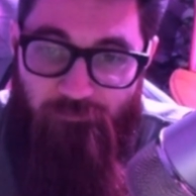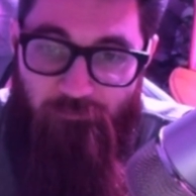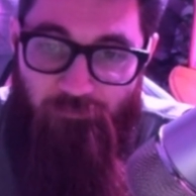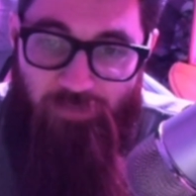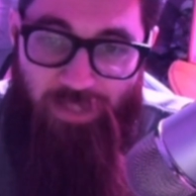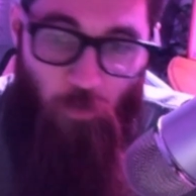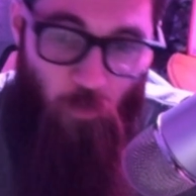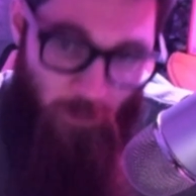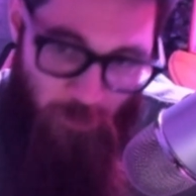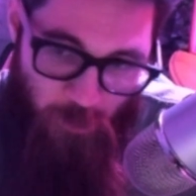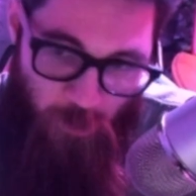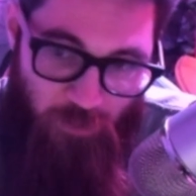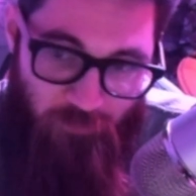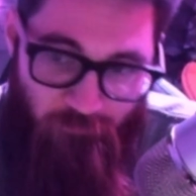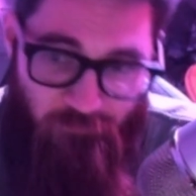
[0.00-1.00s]
Now,
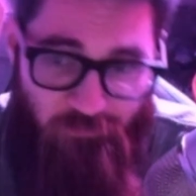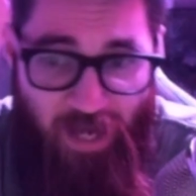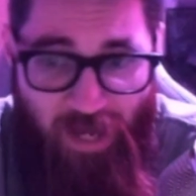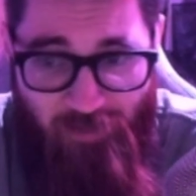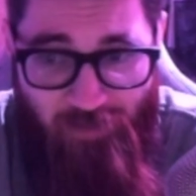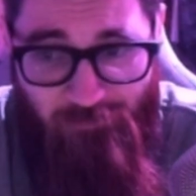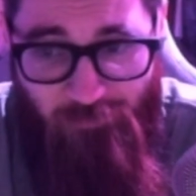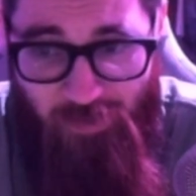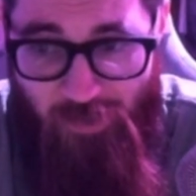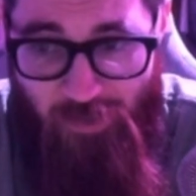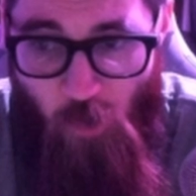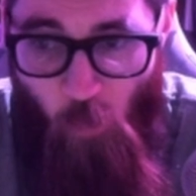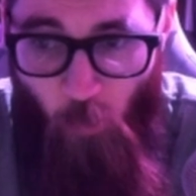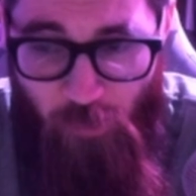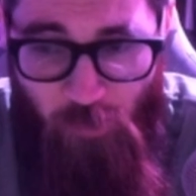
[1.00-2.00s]
question 5.
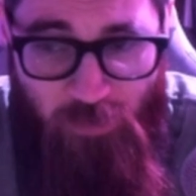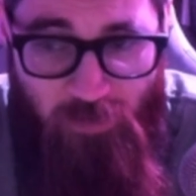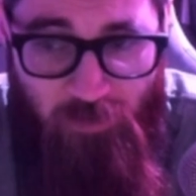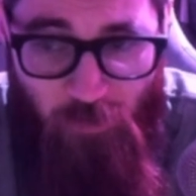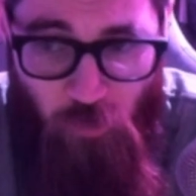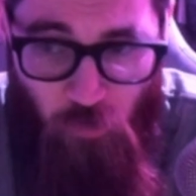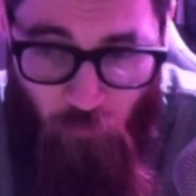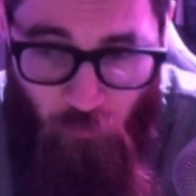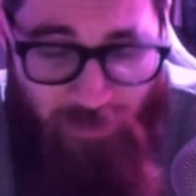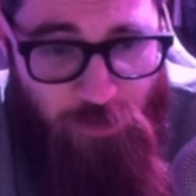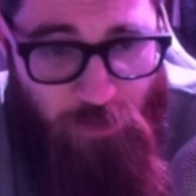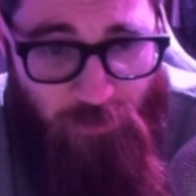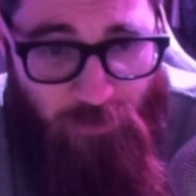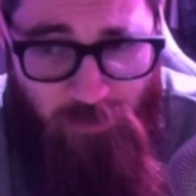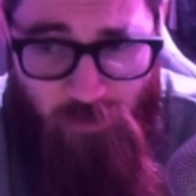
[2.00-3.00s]
What unique
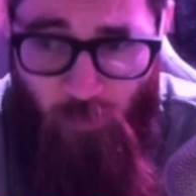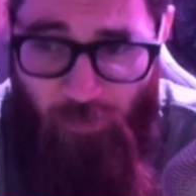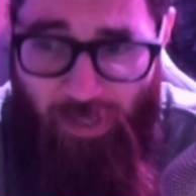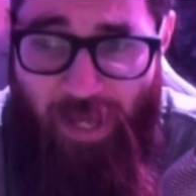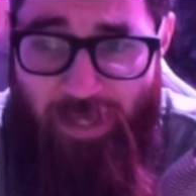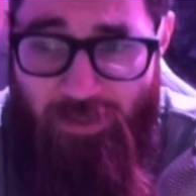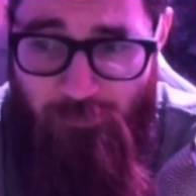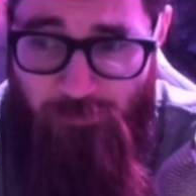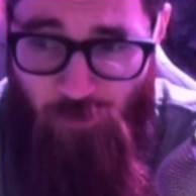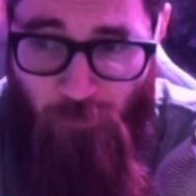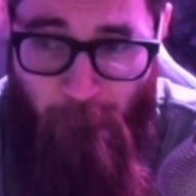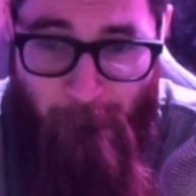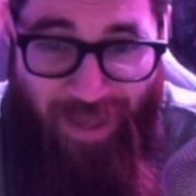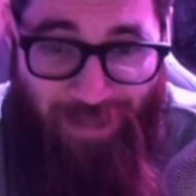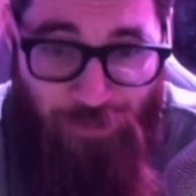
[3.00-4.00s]
creatures or items
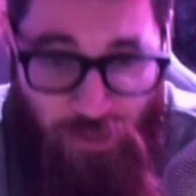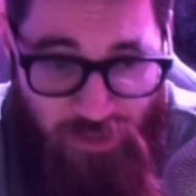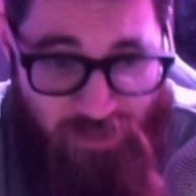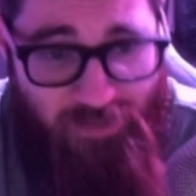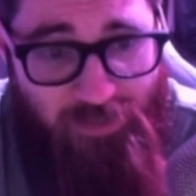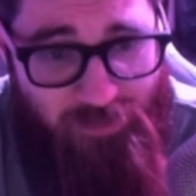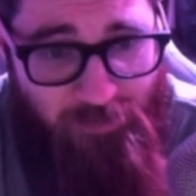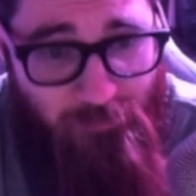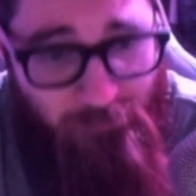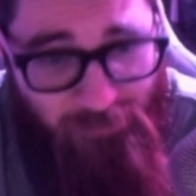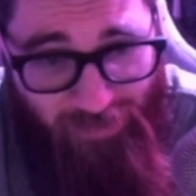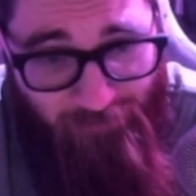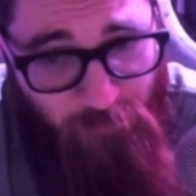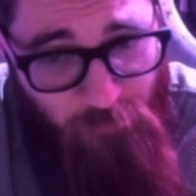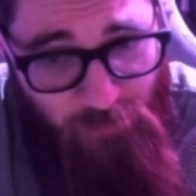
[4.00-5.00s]
or magic systems
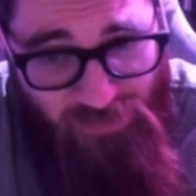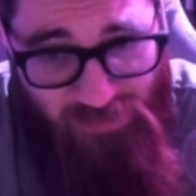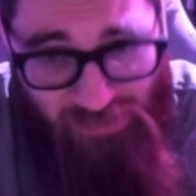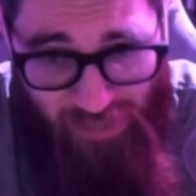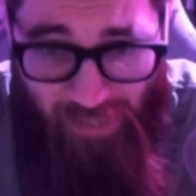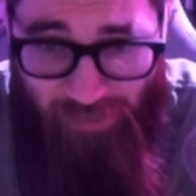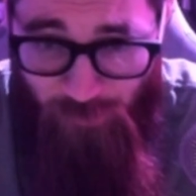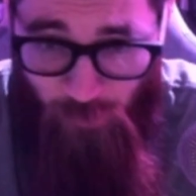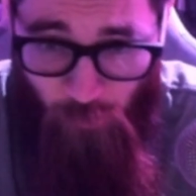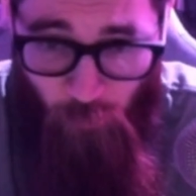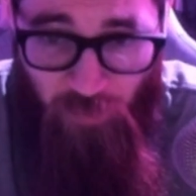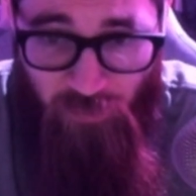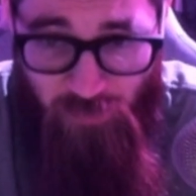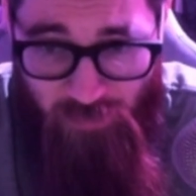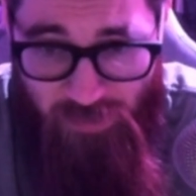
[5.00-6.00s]
have you designed or
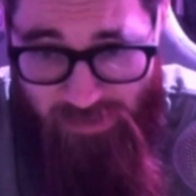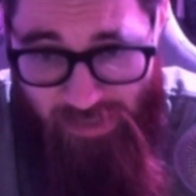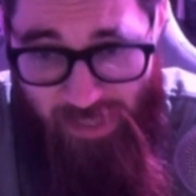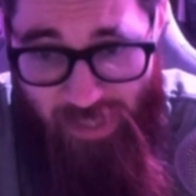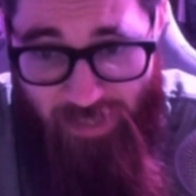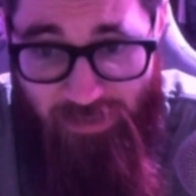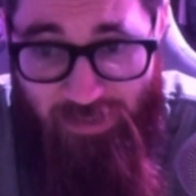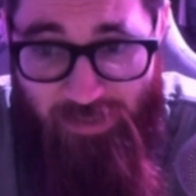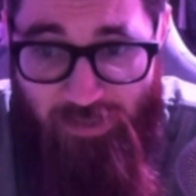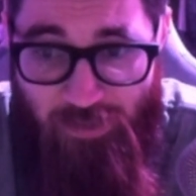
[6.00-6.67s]
will you design?